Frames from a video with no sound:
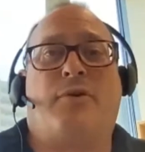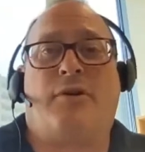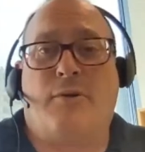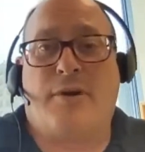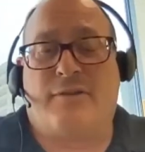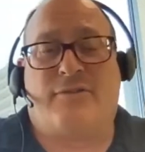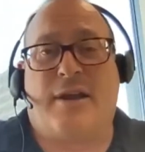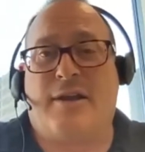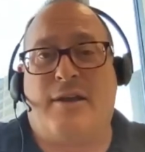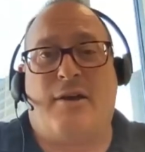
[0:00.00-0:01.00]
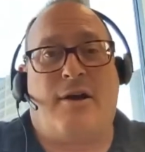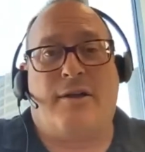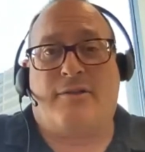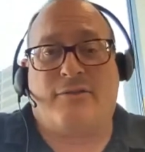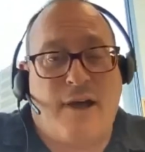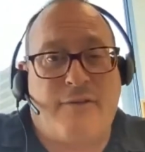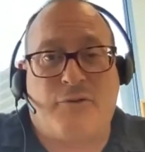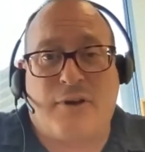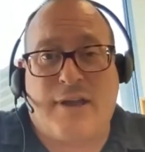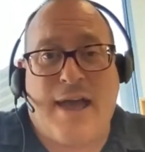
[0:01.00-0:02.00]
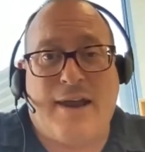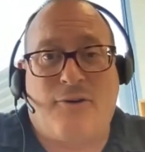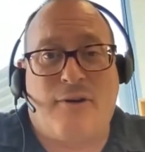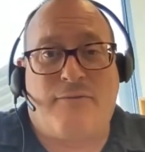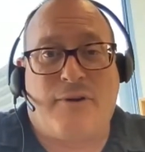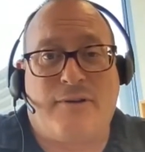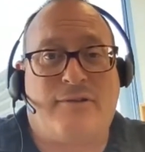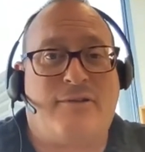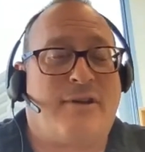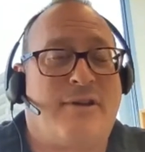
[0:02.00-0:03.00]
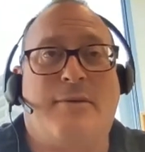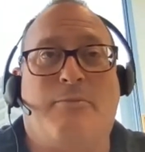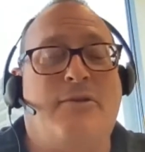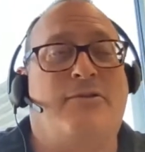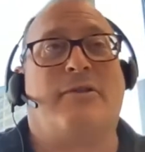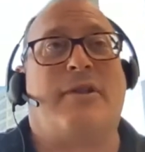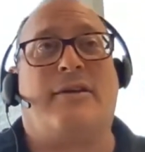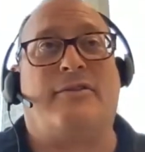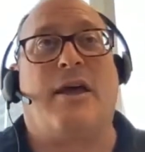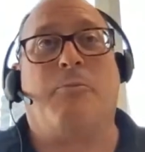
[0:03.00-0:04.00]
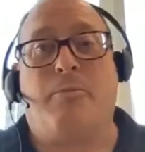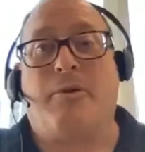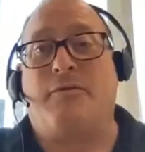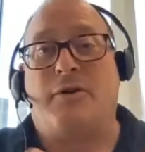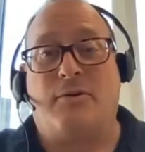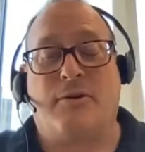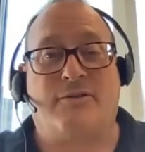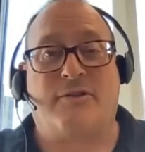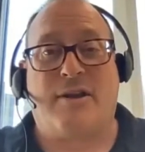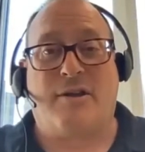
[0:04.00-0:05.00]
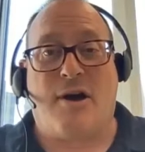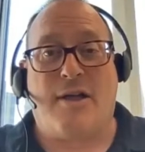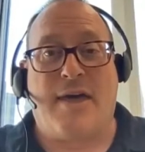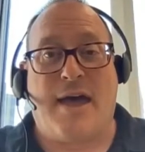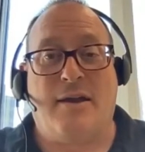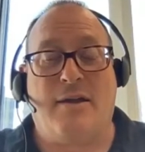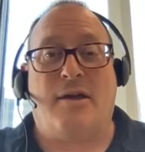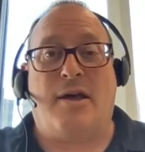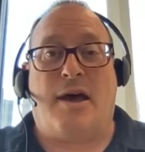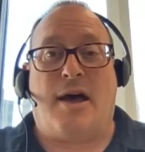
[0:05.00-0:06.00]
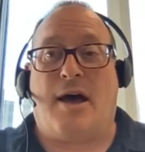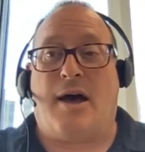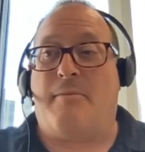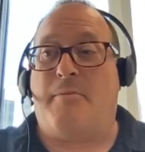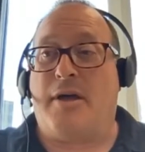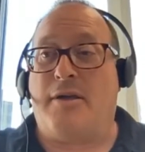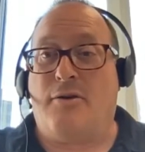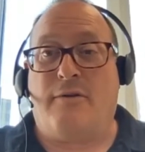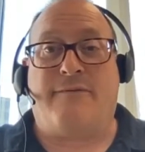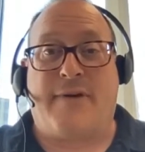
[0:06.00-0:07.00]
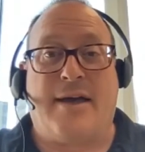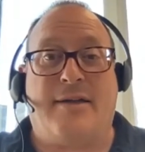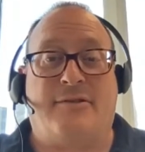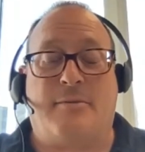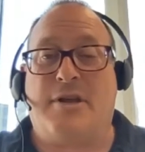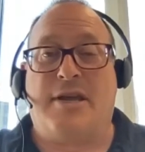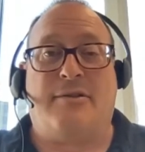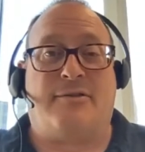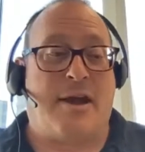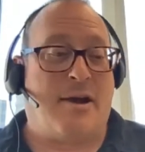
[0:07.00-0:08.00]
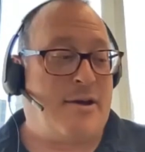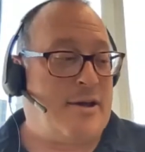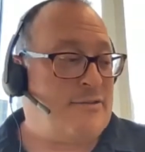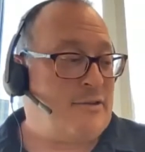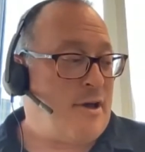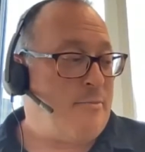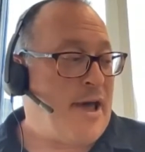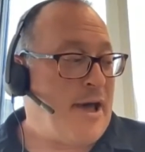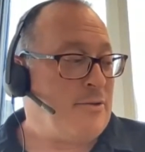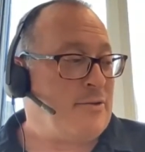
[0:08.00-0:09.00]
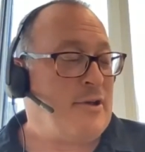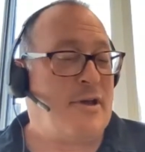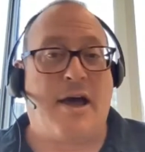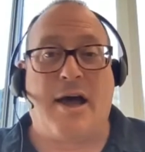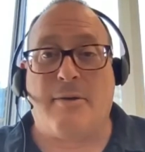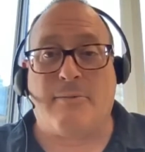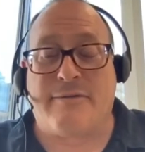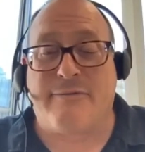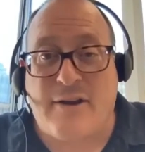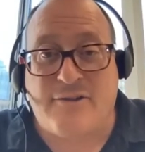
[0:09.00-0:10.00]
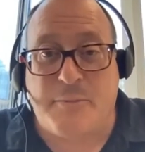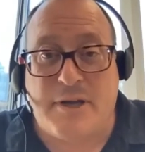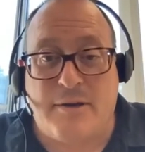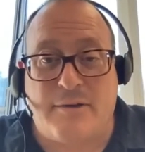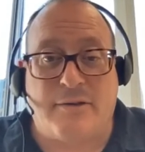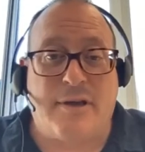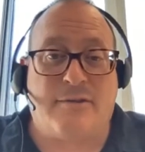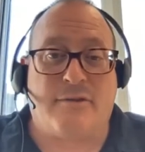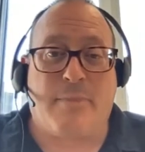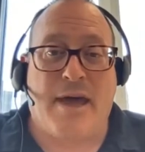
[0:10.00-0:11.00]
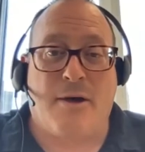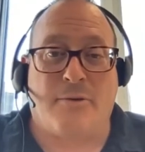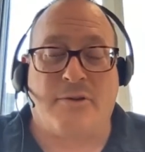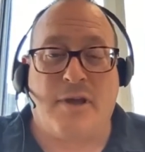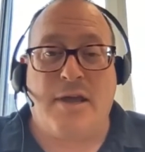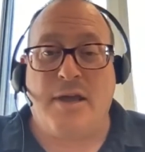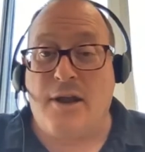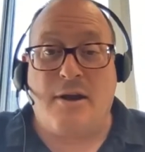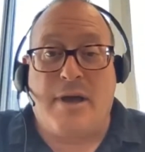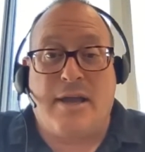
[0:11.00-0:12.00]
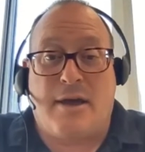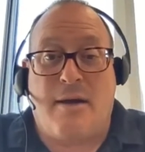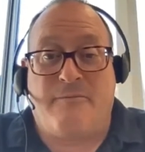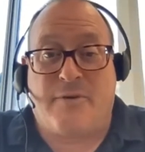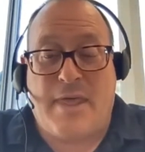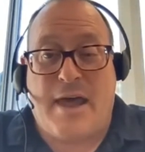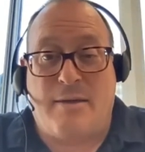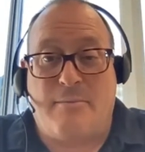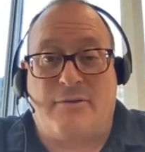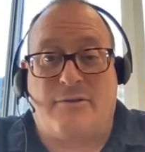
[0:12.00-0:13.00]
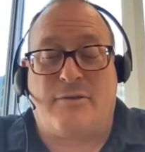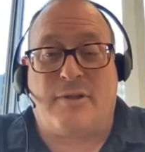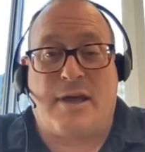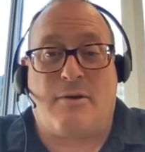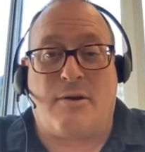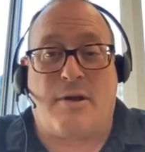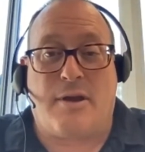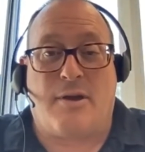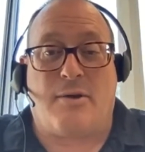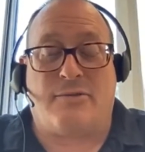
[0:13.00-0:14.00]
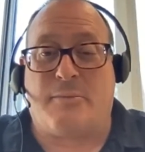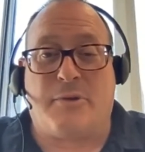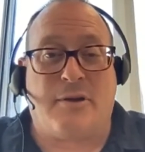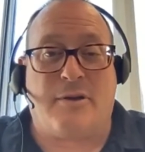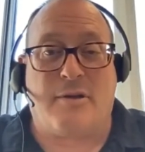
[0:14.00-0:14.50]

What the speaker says: we're doing a study on the soft drink category, for instance, I keep using that example, but if you're doing a study on that, you'll find some needs there. It's about refreshment. It's about, and it might come from that image that, someone,